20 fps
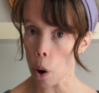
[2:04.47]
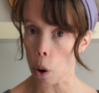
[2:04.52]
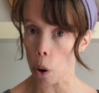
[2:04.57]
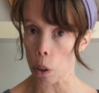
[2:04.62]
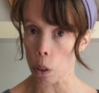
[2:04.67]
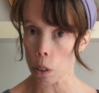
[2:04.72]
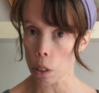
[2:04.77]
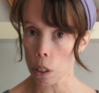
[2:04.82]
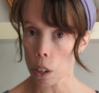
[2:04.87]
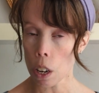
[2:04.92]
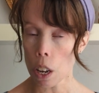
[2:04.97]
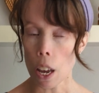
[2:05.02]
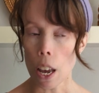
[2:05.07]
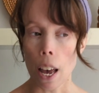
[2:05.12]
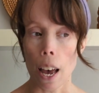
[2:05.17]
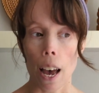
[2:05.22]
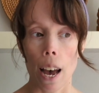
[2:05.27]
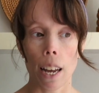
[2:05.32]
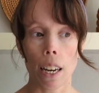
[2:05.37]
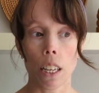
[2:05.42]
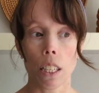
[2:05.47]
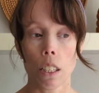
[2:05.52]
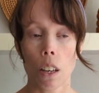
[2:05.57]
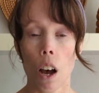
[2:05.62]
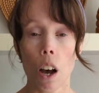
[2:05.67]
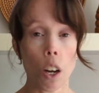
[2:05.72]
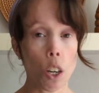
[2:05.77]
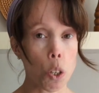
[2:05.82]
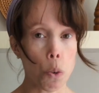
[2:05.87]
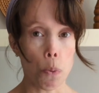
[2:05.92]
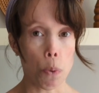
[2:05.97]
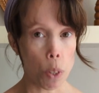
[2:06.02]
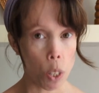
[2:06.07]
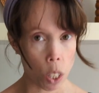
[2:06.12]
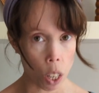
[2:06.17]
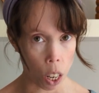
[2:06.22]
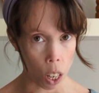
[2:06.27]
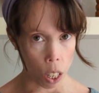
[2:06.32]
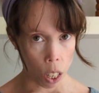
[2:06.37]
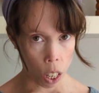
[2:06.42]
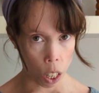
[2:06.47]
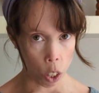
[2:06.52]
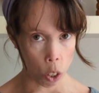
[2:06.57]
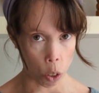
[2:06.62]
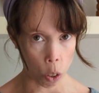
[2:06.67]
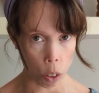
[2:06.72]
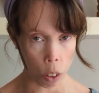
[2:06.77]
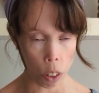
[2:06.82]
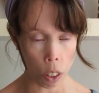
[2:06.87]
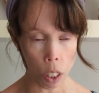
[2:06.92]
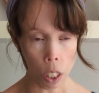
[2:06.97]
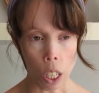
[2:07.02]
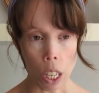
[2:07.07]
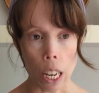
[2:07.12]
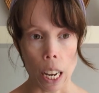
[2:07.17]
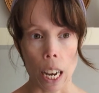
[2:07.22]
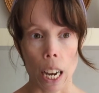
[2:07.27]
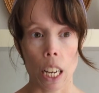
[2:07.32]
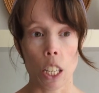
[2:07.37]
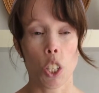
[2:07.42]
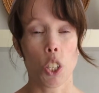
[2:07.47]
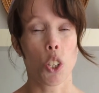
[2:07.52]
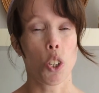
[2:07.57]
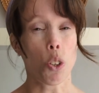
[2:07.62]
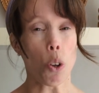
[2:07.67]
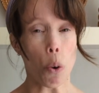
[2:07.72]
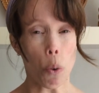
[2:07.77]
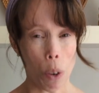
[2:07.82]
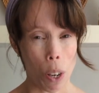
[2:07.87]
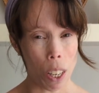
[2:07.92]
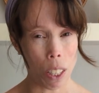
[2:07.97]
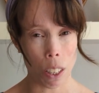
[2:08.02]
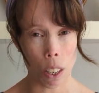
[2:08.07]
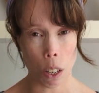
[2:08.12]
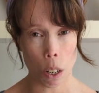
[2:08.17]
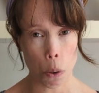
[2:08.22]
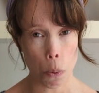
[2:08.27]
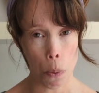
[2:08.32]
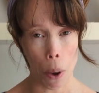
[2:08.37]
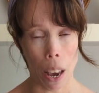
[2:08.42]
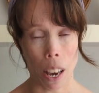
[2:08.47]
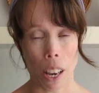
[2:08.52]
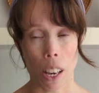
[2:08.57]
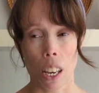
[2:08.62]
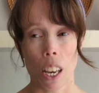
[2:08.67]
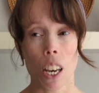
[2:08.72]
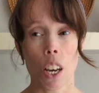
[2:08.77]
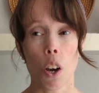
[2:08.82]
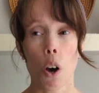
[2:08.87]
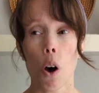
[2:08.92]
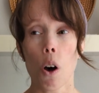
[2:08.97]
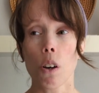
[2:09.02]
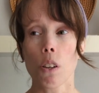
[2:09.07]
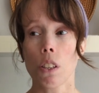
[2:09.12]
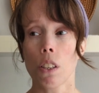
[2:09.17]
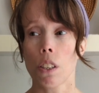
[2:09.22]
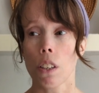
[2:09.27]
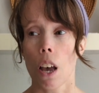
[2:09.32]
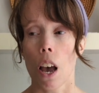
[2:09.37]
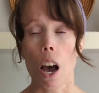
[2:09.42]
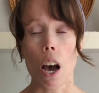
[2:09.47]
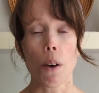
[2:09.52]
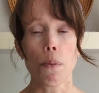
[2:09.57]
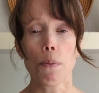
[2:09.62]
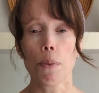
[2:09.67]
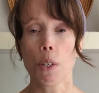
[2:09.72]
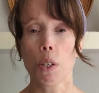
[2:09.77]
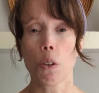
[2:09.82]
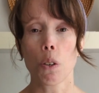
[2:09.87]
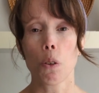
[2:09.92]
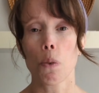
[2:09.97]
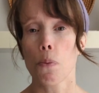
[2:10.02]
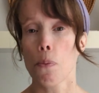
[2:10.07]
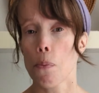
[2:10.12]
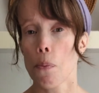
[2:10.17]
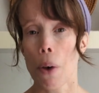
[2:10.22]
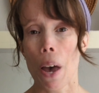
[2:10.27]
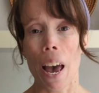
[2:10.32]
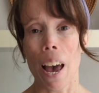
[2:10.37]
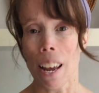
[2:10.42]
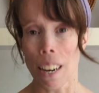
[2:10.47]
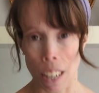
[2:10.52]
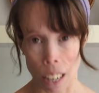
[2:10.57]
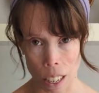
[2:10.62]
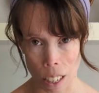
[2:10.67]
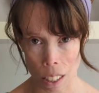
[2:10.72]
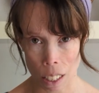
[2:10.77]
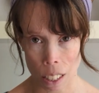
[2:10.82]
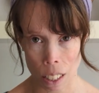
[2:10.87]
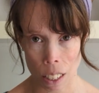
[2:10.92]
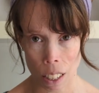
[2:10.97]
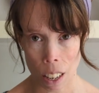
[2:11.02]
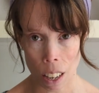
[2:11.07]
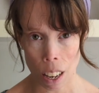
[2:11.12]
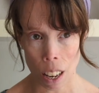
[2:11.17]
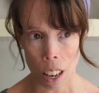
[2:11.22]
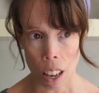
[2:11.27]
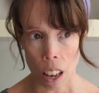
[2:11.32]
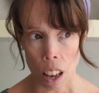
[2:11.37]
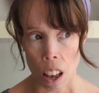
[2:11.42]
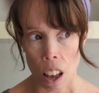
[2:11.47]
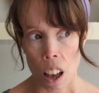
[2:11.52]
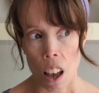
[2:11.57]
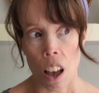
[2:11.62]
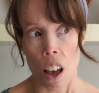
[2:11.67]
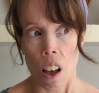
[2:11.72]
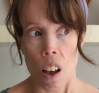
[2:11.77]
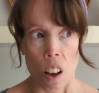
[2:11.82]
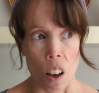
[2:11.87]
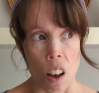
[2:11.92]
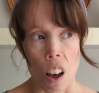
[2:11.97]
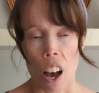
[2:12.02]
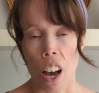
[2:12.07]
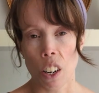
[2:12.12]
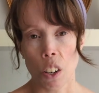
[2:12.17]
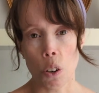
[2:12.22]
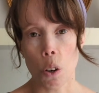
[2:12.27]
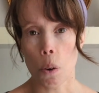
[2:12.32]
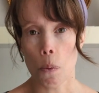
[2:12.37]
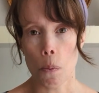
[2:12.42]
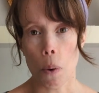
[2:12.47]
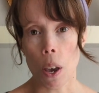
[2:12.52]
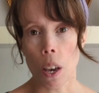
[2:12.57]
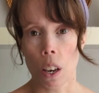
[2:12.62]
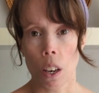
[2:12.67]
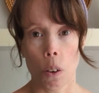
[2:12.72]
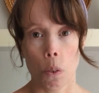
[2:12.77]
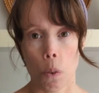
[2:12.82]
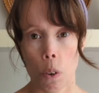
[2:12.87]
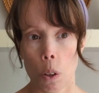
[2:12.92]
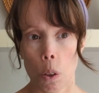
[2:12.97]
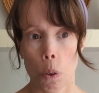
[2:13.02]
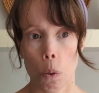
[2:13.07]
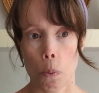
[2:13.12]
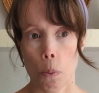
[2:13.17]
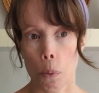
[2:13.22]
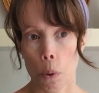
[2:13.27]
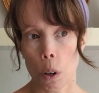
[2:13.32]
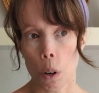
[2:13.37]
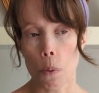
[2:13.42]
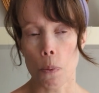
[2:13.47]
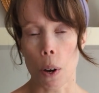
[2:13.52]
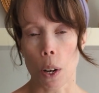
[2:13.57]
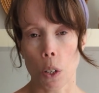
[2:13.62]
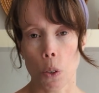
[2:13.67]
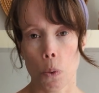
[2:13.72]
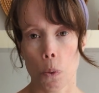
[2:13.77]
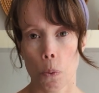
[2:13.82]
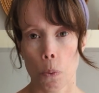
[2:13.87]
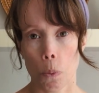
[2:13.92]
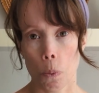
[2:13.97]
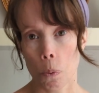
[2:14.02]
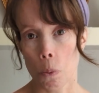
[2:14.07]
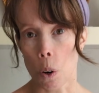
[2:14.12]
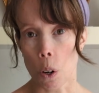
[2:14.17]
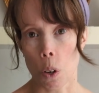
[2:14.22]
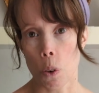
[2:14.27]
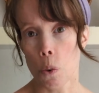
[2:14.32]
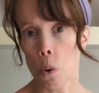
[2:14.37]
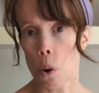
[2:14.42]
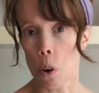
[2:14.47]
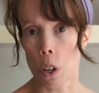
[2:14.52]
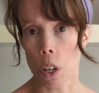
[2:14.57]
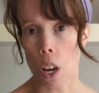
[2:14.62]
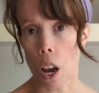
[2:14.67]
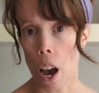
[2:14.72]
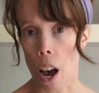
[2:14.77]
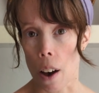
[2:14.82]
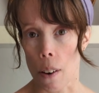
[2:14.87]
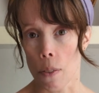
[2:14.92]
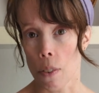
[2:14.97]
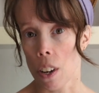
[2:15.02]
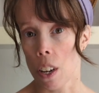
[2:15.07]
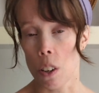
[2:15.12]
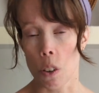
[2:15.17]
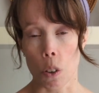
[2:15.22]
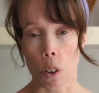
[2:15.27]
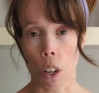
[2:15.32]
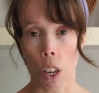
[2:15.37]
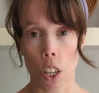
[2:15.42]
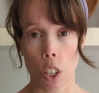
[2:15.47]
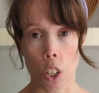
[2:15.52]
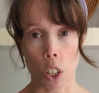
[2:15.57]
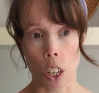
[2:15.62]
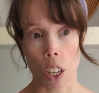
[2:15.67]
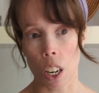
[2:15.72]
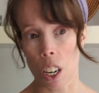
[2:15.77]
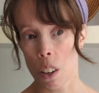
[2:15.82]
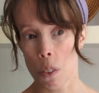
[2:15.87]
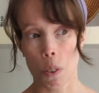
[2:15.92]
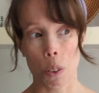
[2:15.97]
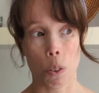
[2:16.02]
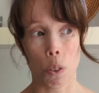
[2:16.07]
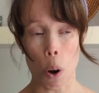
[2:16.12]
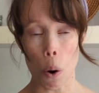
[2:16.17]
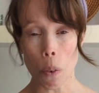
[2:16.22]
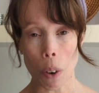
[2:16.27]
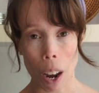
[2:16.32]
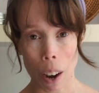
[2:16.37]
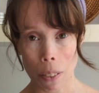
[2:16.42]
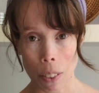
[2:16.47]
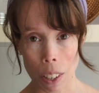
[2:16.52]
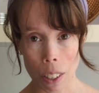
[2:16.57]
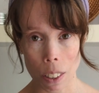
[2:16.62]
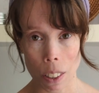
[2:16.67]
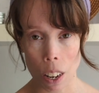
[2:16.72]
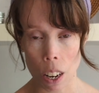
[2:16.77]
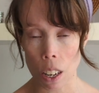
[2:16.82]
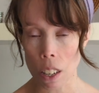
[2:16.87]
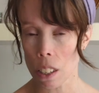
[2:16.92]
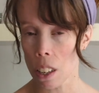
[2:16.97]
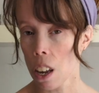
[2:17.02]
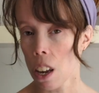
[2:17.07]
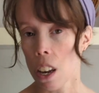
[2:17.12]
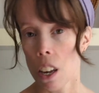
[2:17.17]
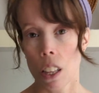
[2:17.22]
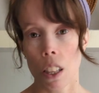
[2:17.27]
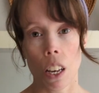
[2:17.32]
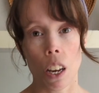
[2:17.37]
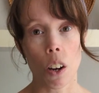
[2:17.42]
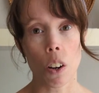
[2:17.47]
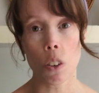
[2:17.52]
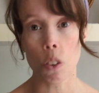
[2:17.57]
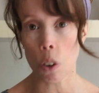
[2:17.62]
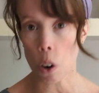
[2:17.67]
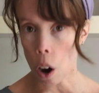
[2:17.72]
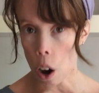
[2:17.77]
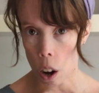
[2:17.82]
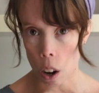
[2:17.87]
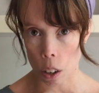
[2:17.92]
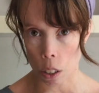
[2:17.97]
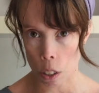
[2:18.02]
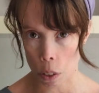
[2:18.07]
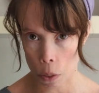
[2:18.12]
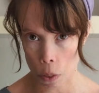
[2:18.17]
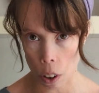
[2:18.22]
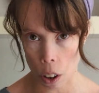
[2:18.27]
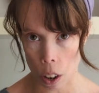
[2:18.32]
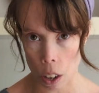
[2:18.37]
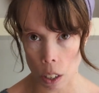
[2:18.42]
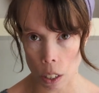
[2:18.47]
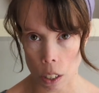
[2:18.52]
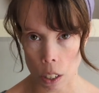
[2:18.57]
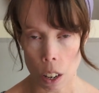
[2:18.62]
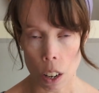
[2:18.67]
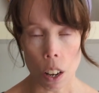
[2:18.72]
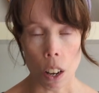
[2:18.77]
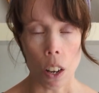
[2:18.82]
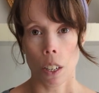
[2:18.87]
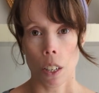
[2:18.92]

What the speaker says: hold, and it's 100% natural. It's so easy to make. It costs absolute pennies, and you can make it with pretty much what you already have in your kitchen. And if you don't have these things, they are not hard to find.